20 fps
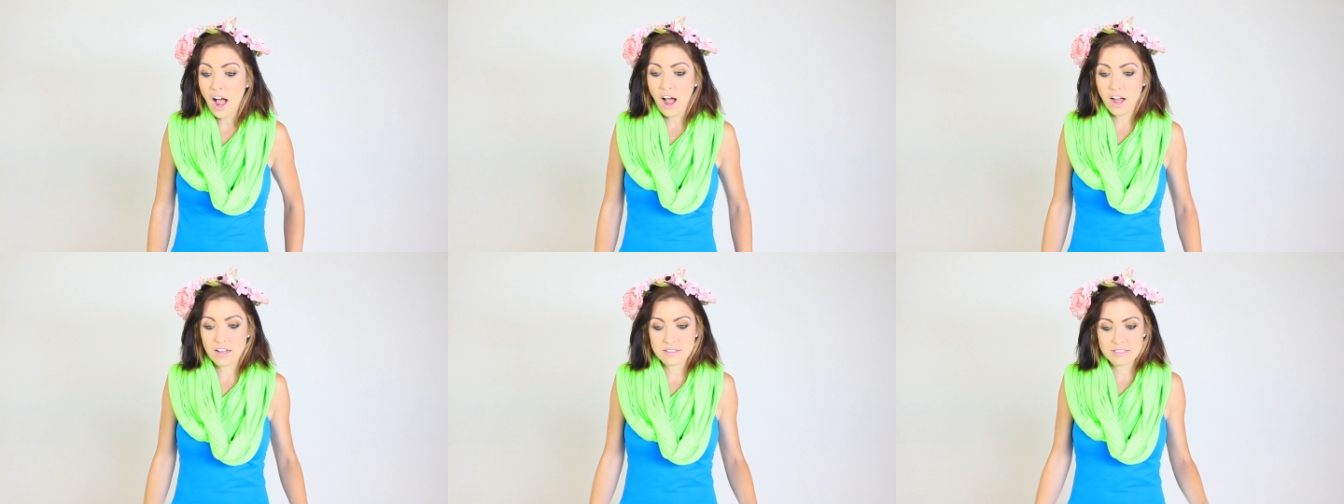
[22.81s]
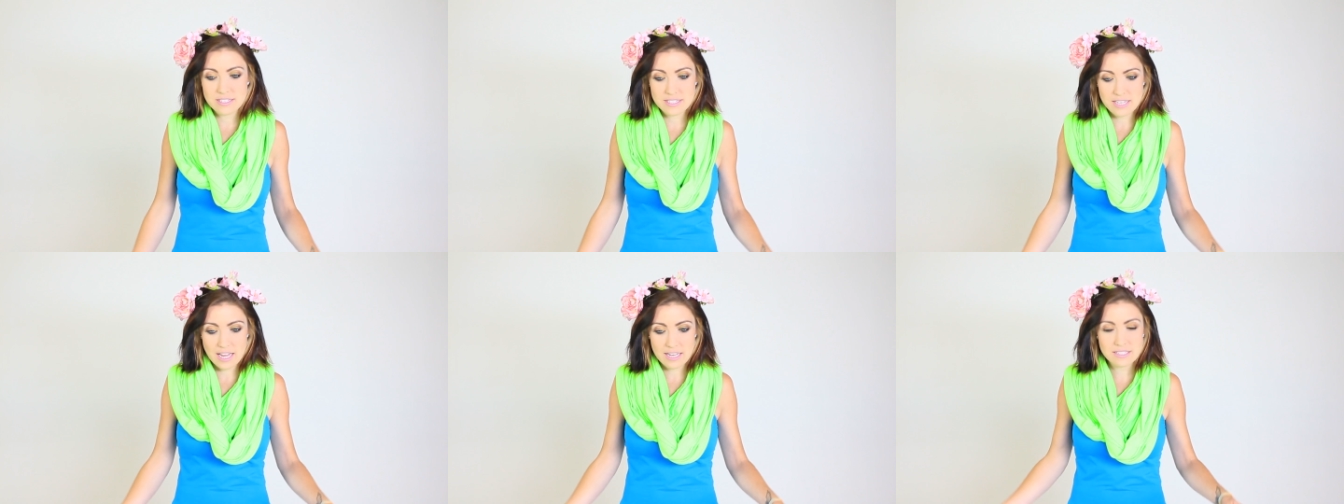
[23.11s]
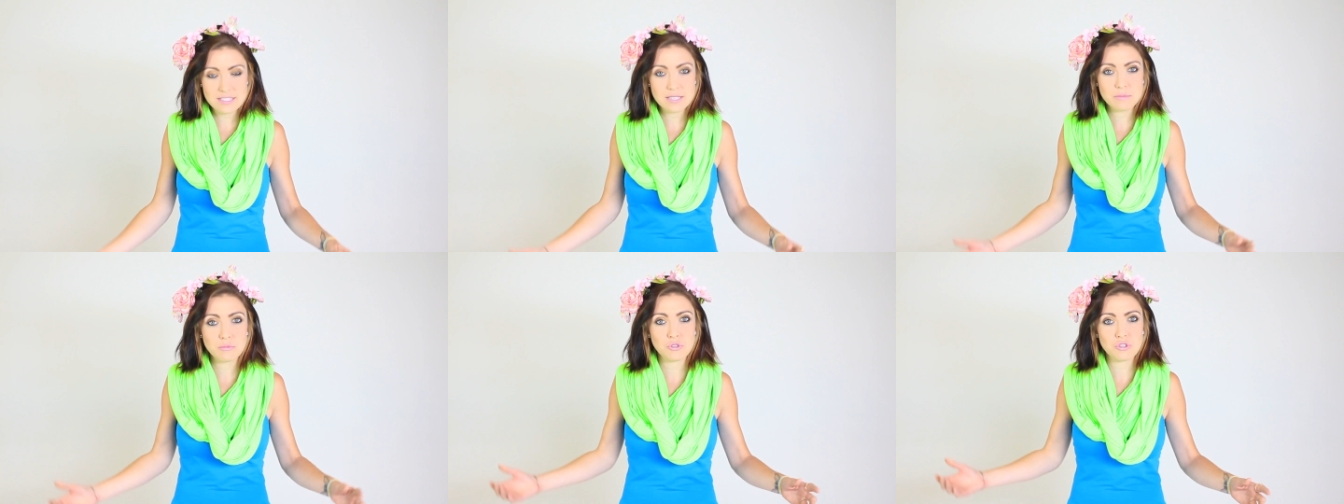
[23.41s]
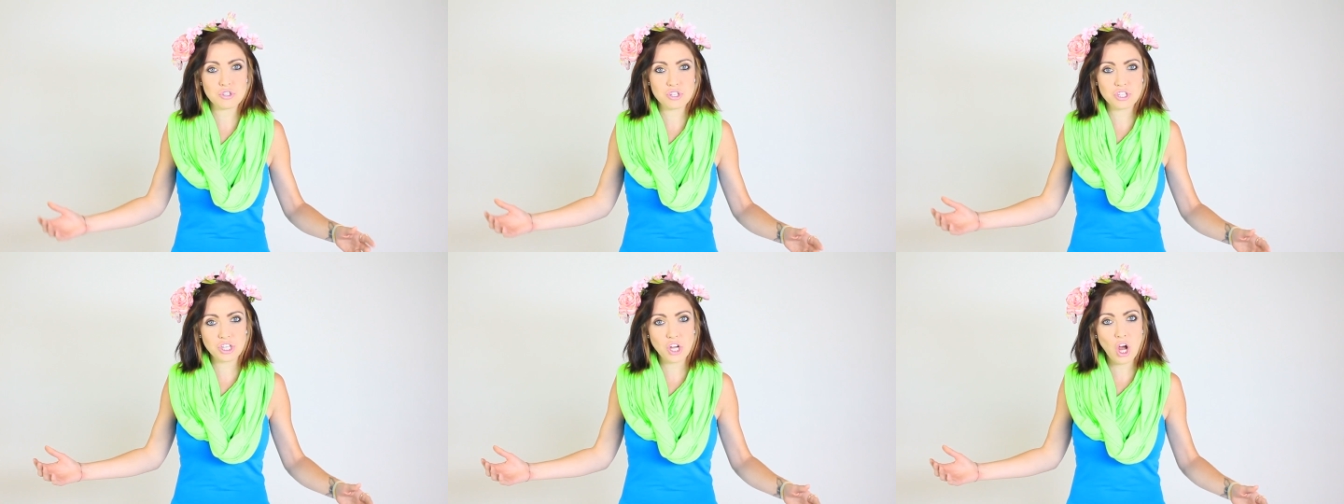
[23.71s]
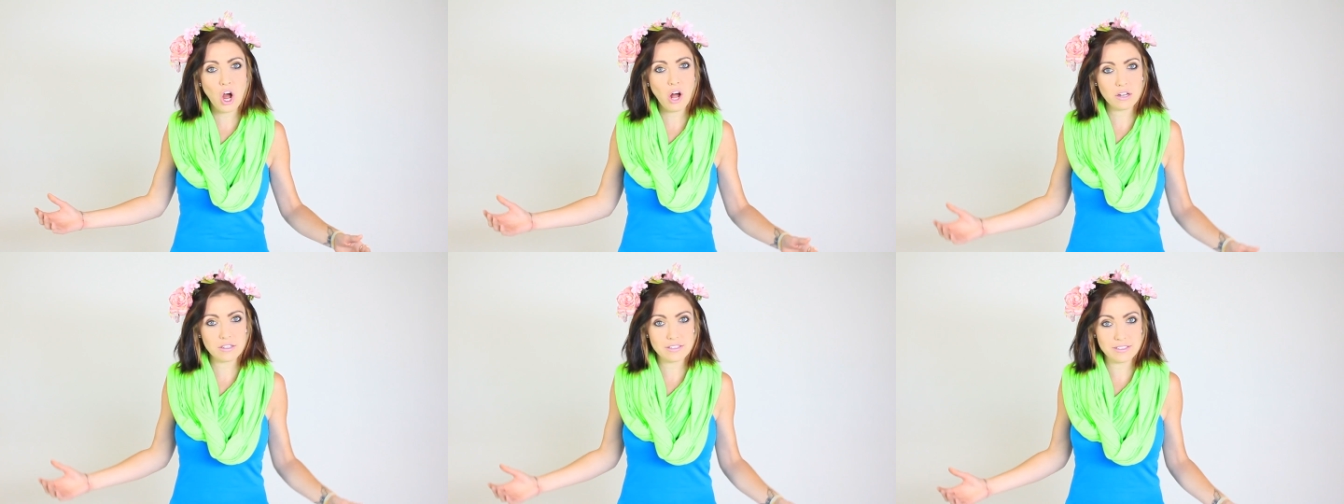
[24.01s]
On sets, I'm usually
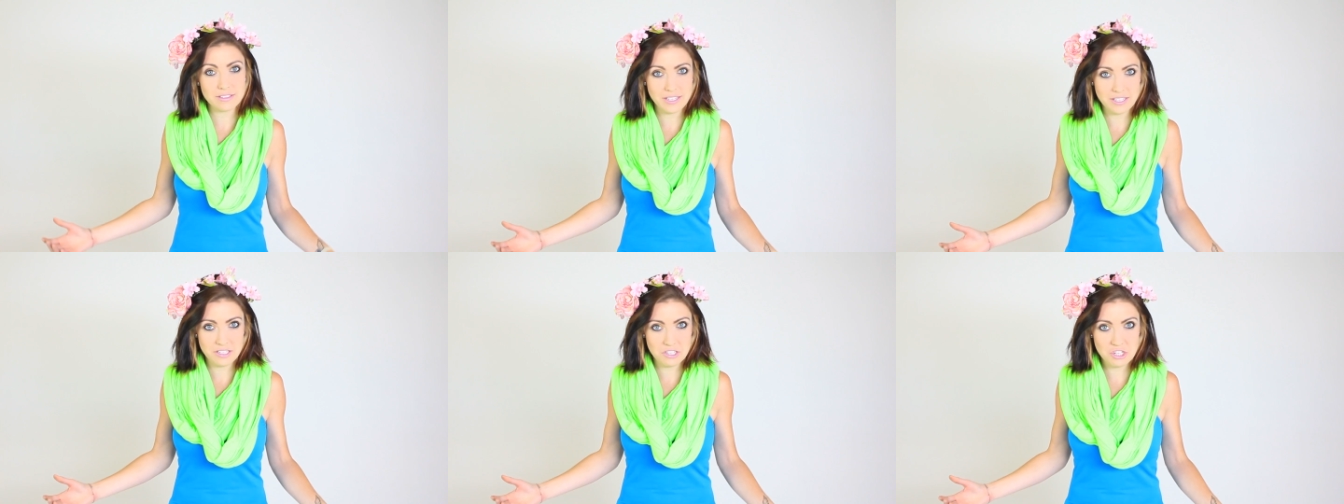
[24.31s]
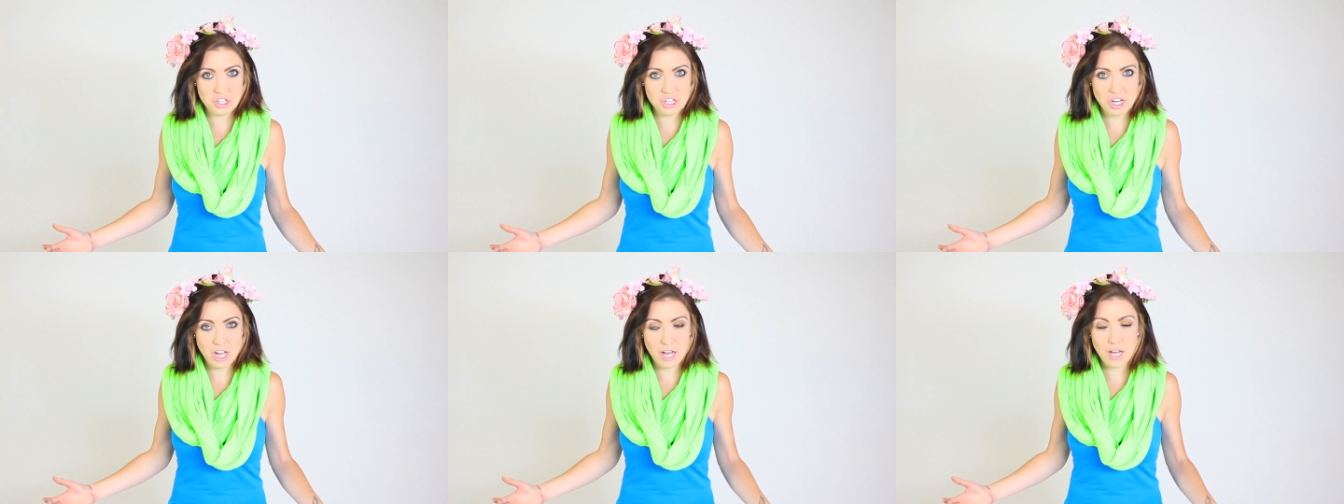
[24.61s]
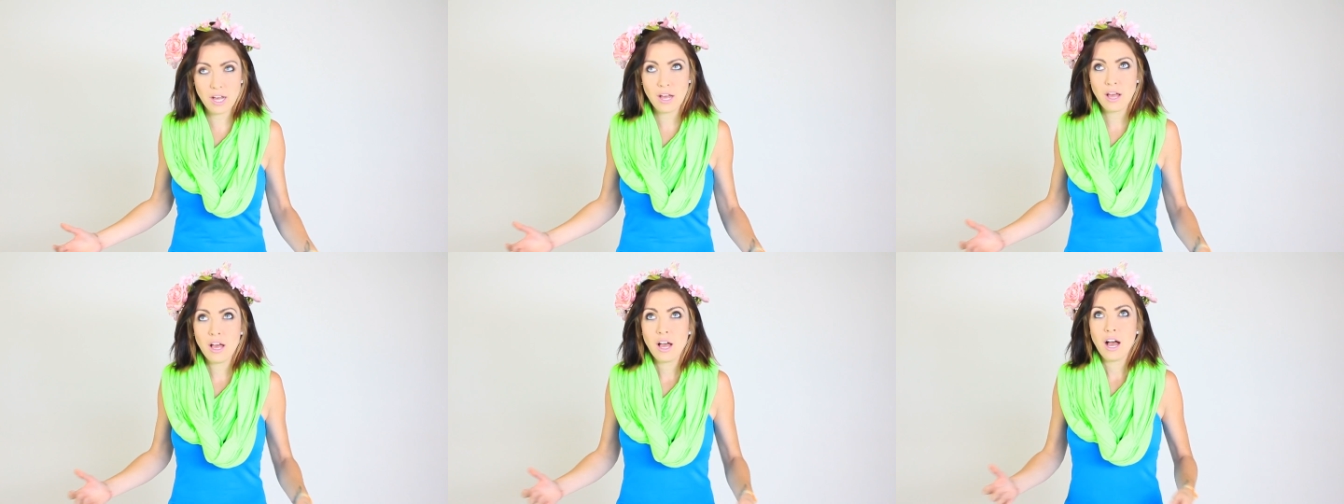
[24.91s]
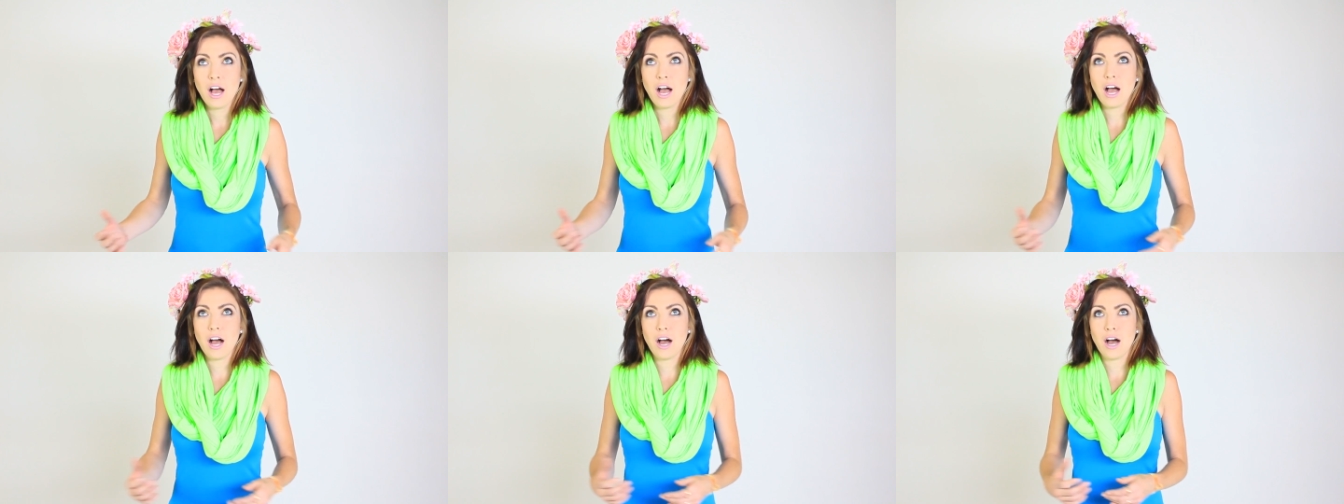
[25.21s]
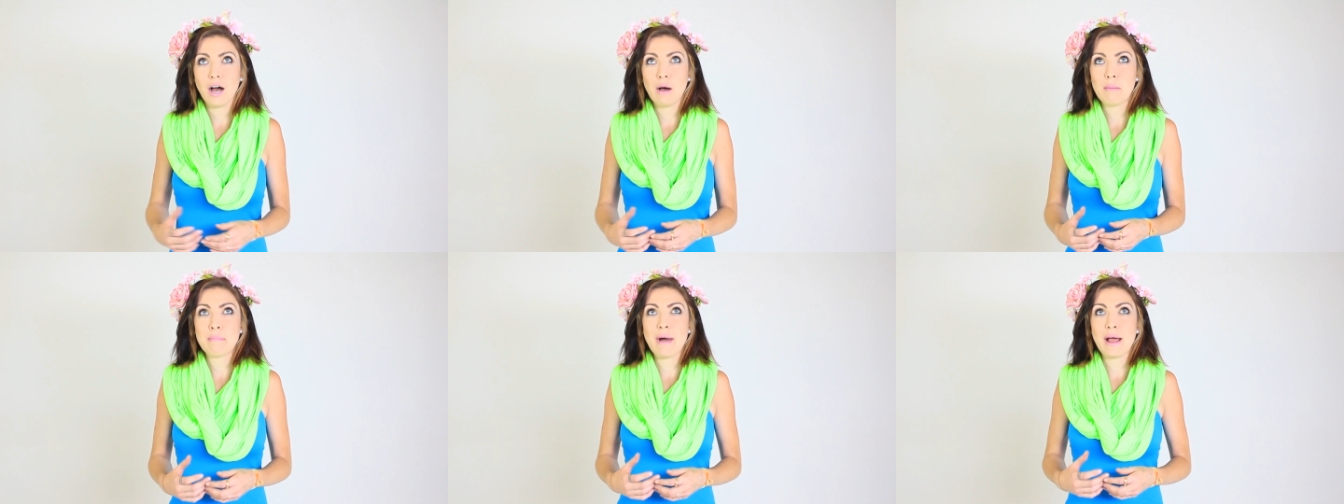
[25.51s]
called Ninja.
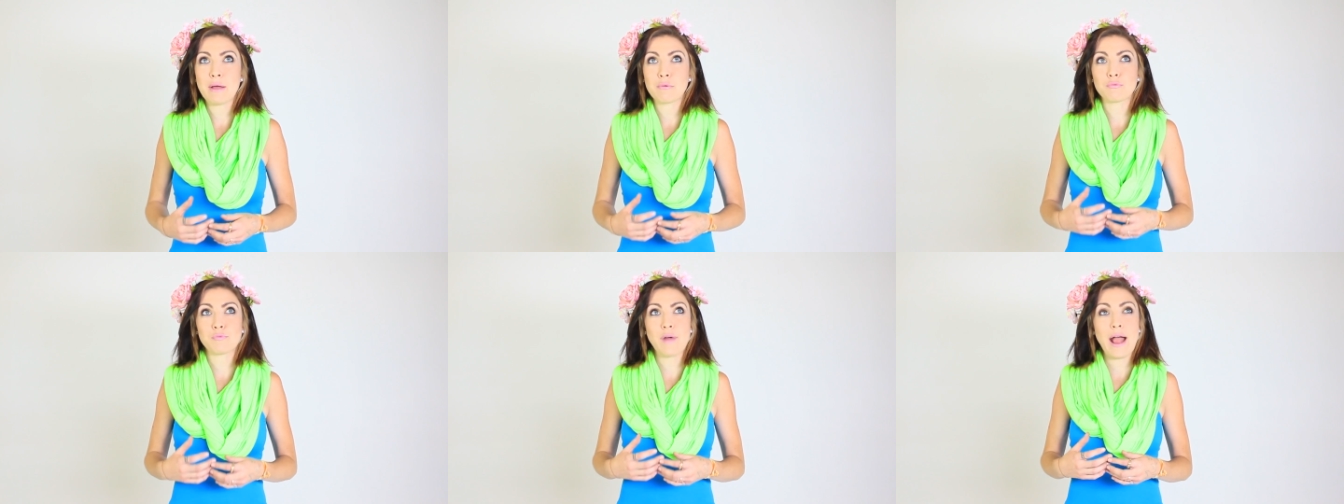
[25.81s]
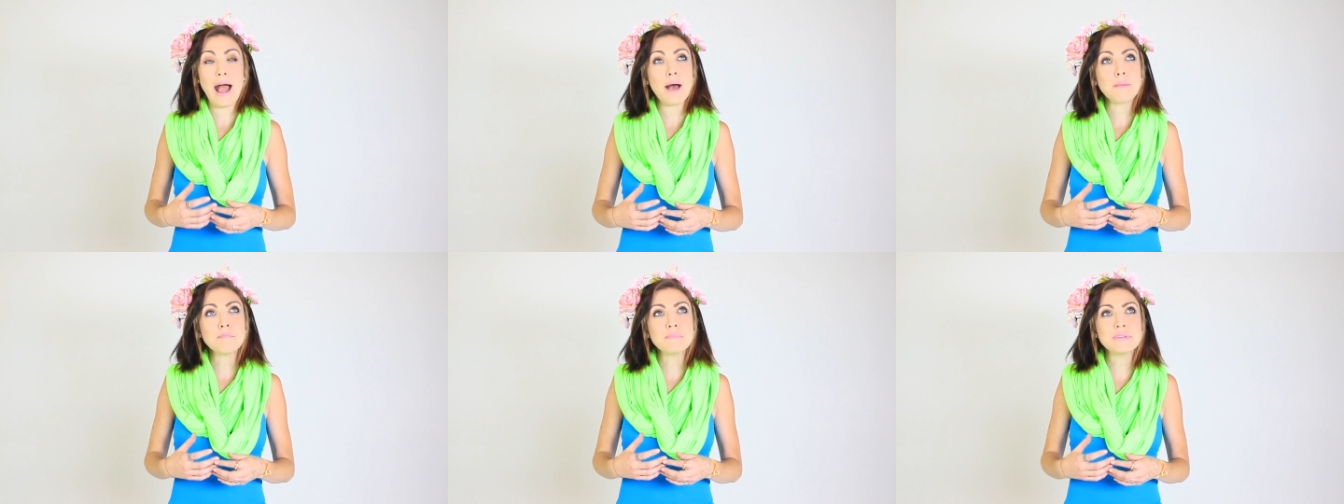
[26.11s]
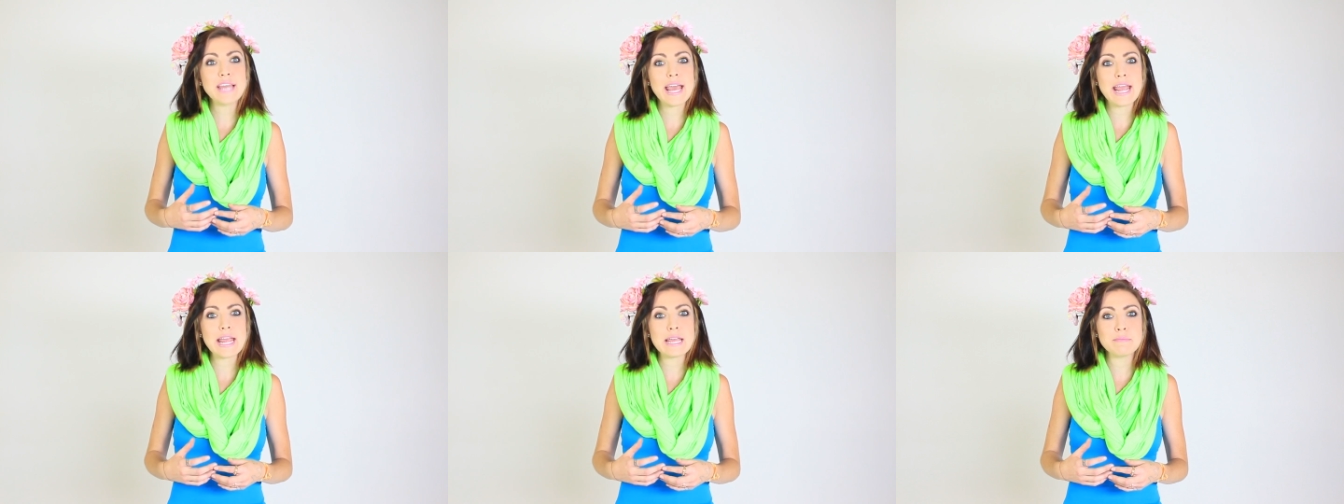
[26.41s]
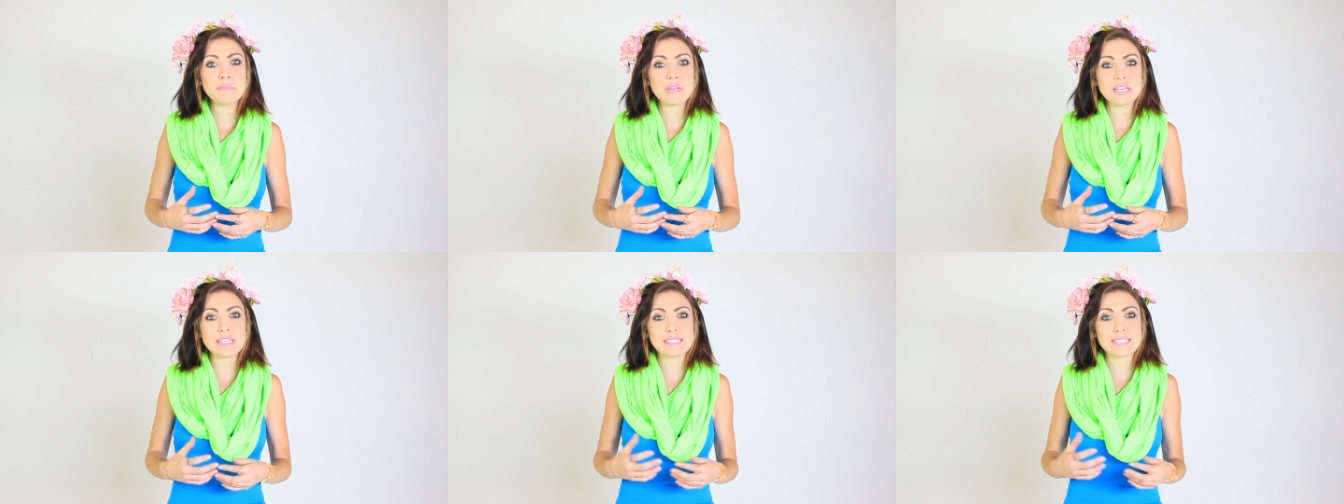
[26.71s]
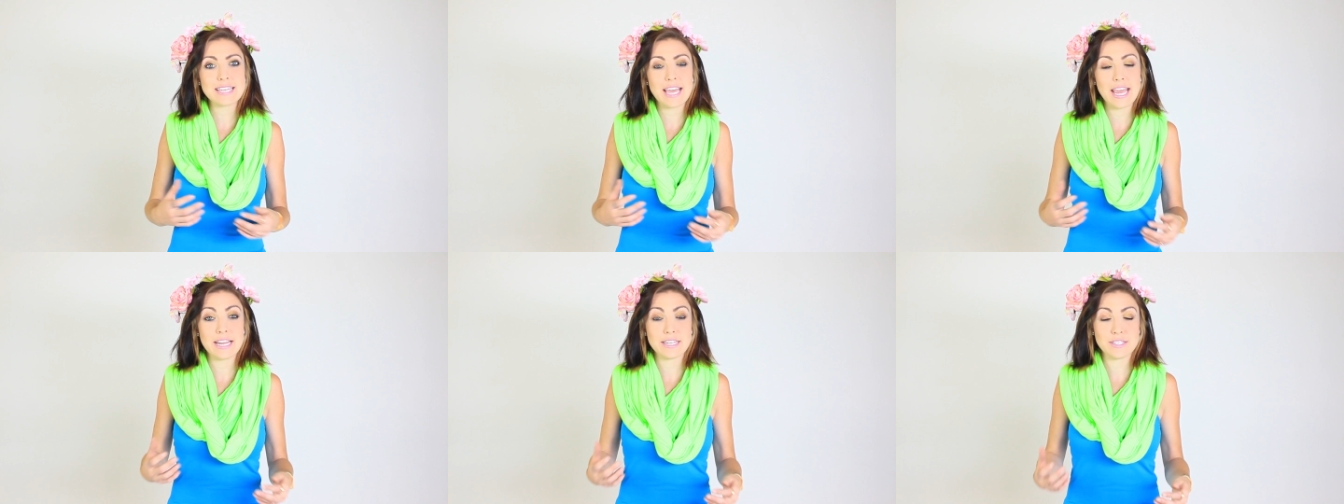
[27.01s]
Uh, my rap name is
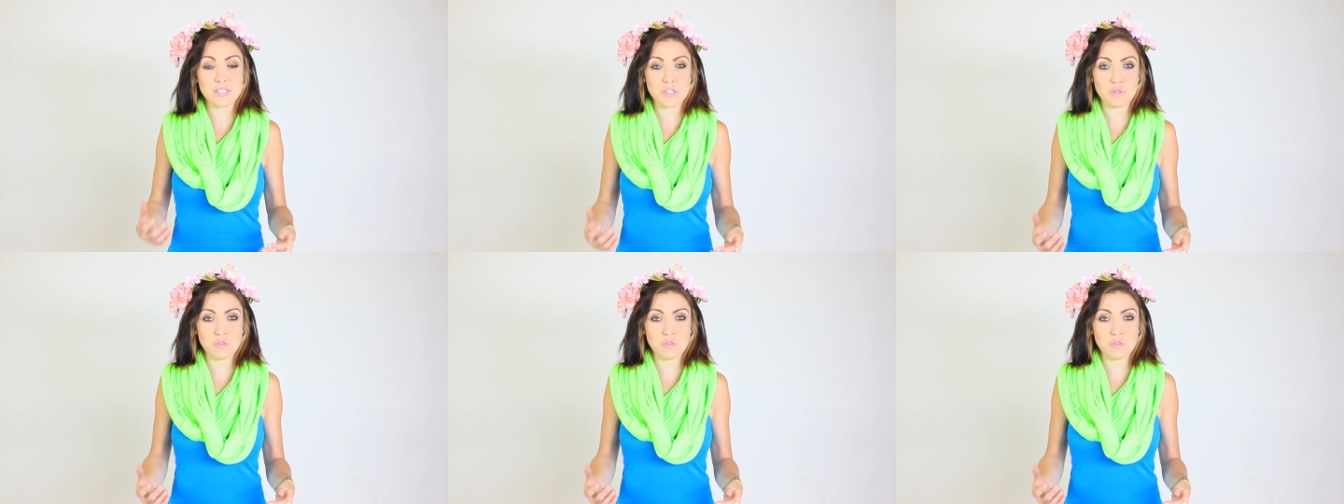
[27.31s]
K